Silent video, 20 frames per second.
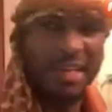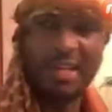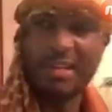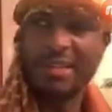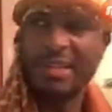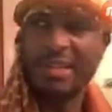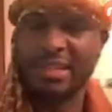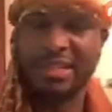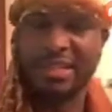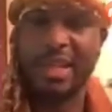They
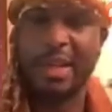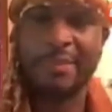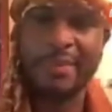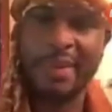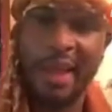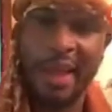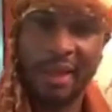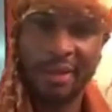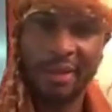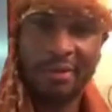couldn't
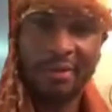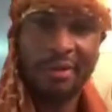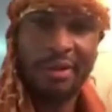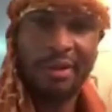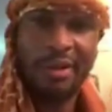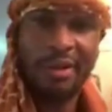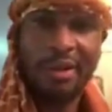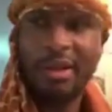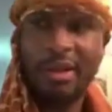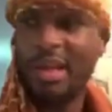accept that.
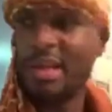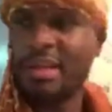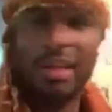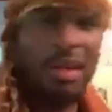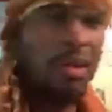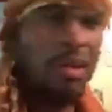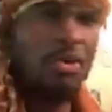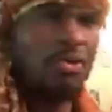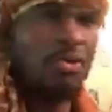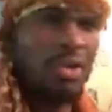
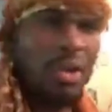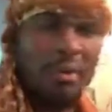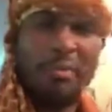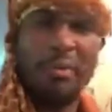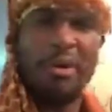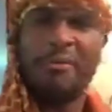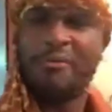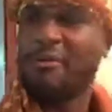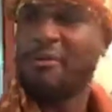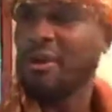They said, hold
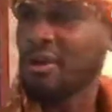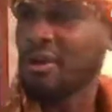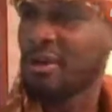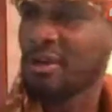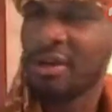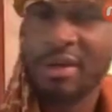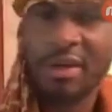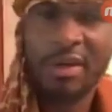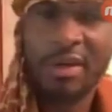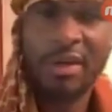up,
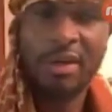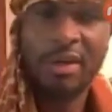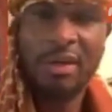motherfucker.